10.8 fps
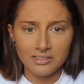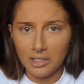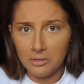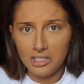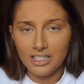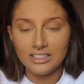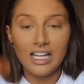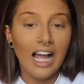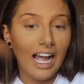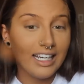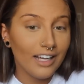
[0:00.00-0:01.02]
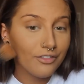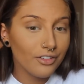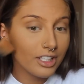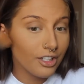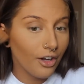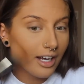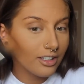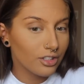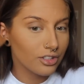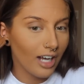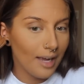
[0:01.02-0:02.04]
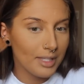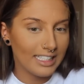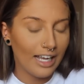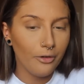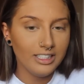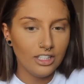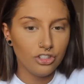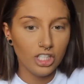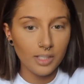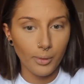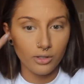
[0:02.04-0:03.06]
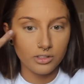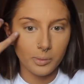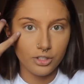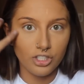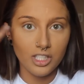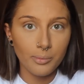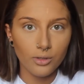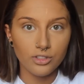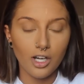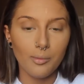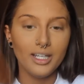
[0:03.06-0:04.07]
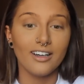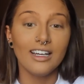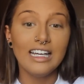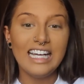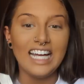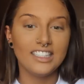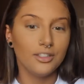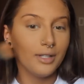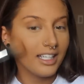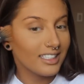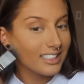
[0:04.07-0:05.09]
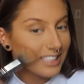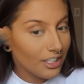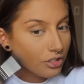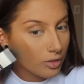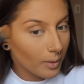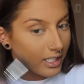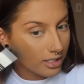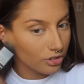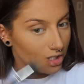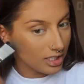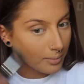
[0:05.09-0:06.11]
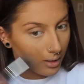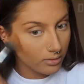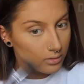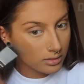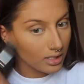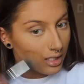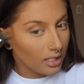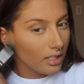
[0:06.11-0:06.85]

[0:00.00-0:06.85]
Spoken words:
that what it is? I never really know how to describe this. I always say cheekbones, but your cheekbones are up here. It's to accentuate your cheekbones.